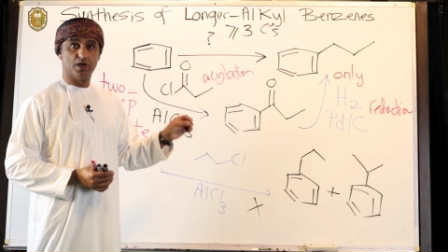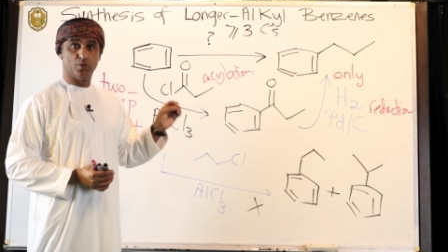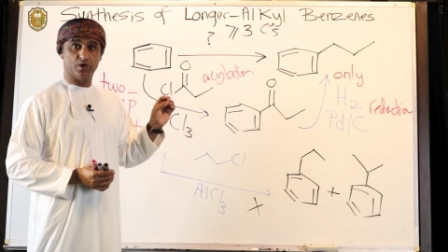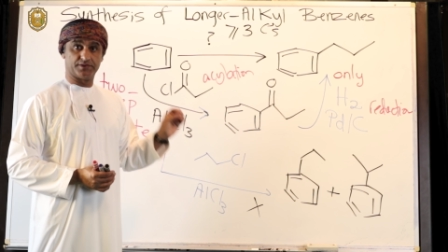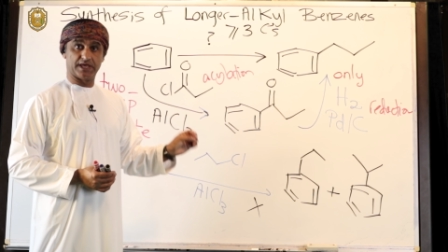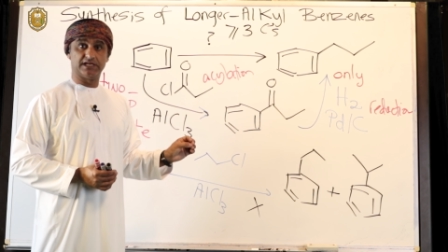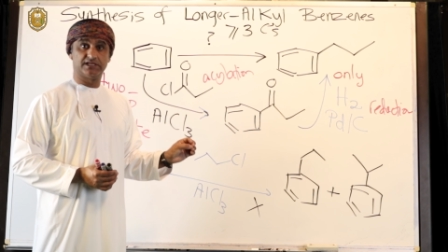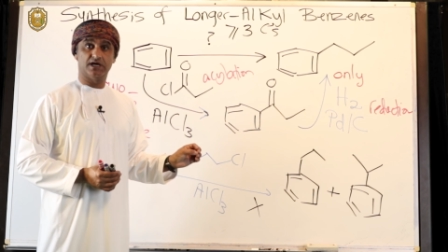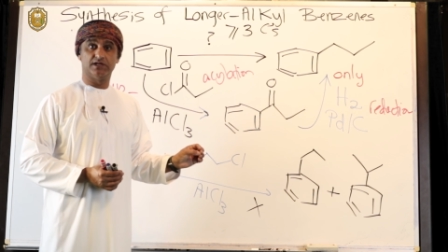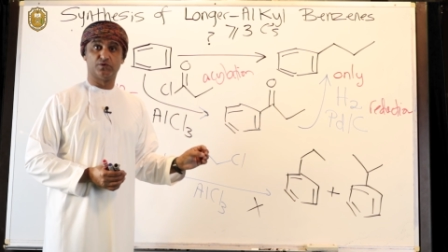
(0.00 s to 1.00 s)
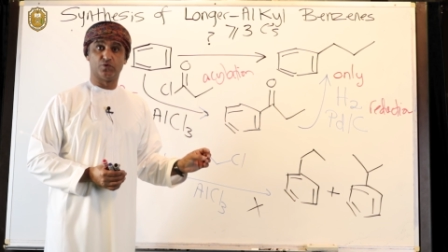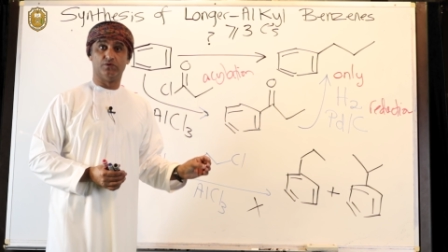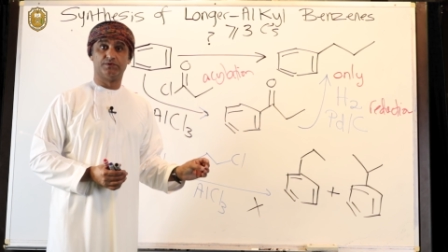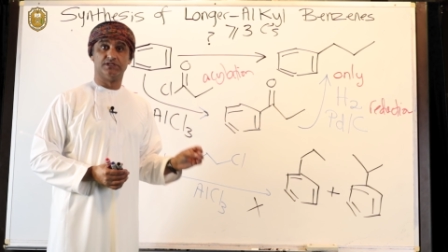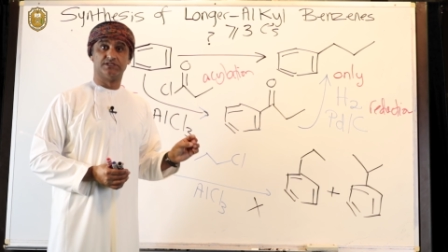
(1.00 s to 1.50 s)
where the alkyl
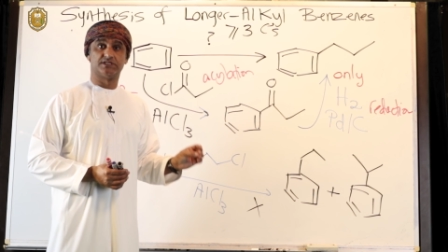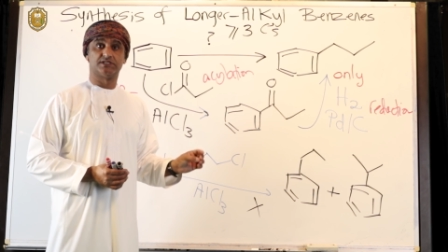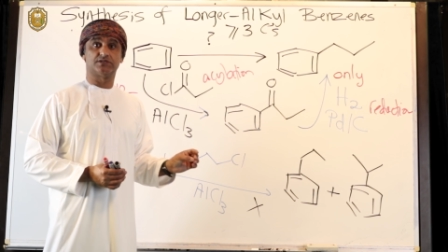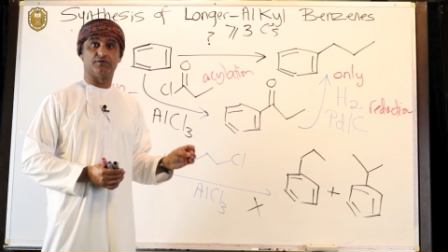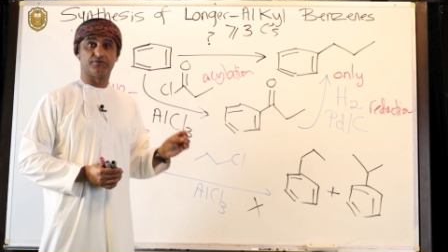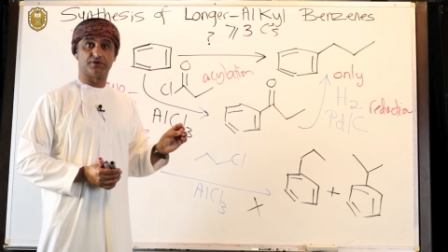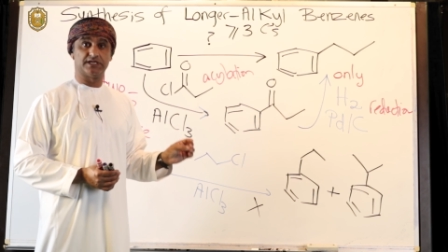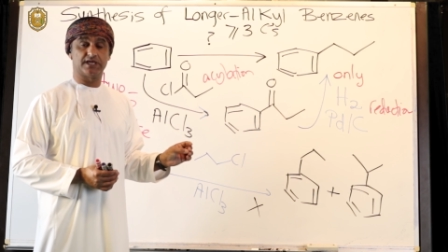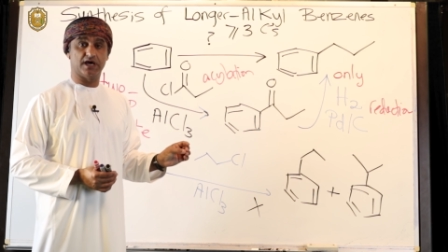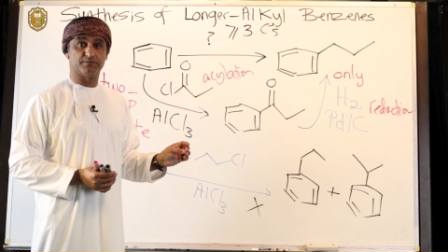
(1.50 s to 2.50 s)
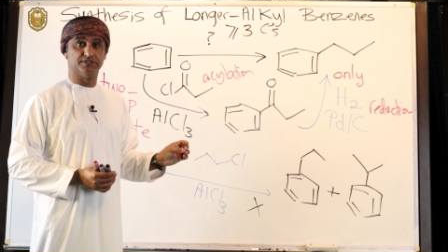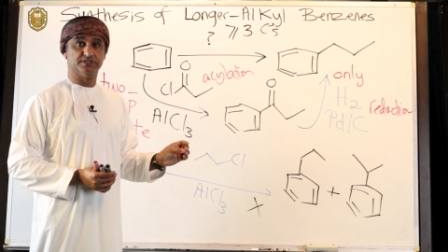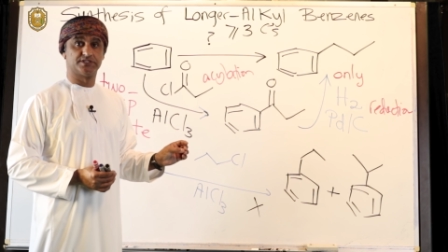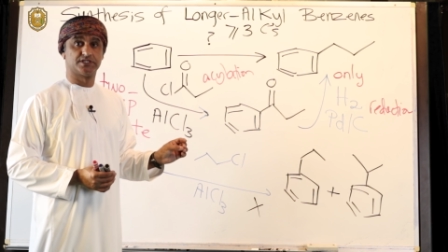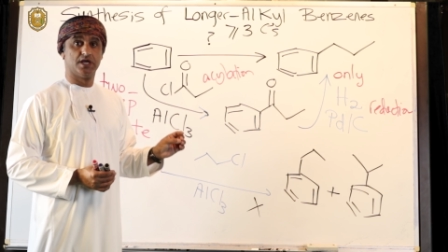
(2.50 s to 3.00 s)
group consists of 3
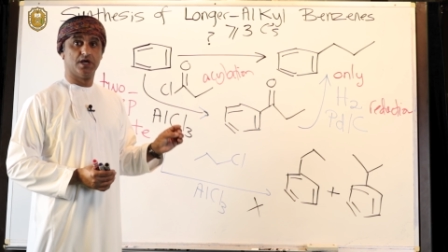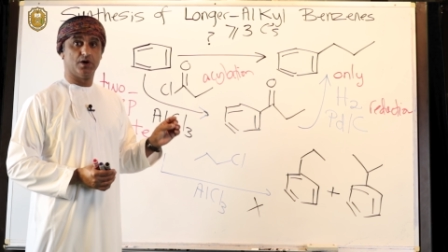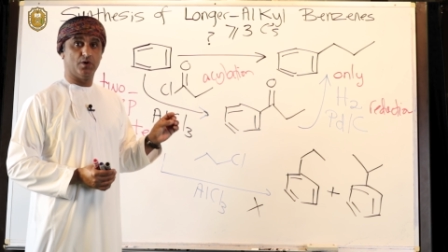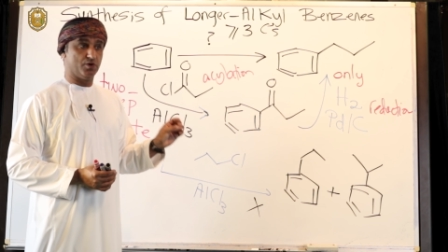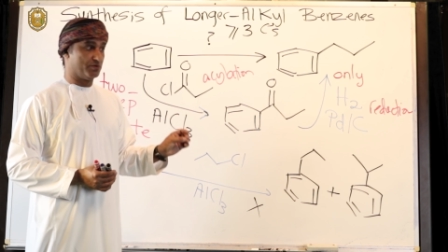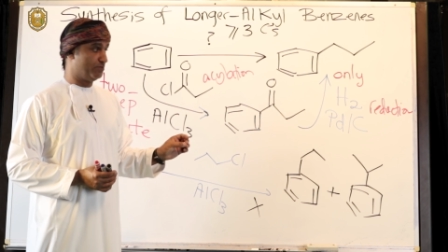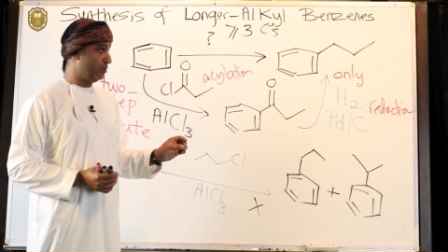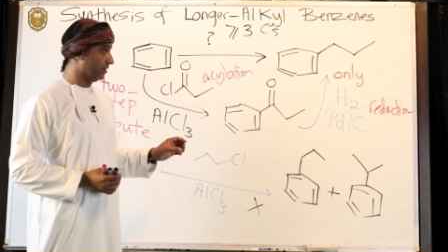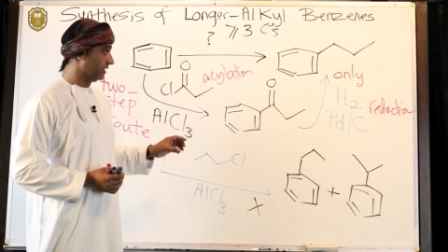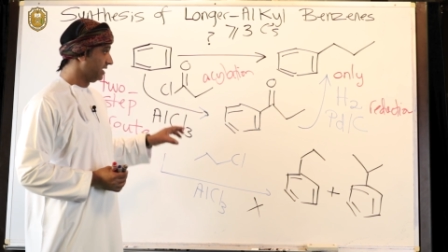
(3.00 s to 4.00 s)
carbons or more.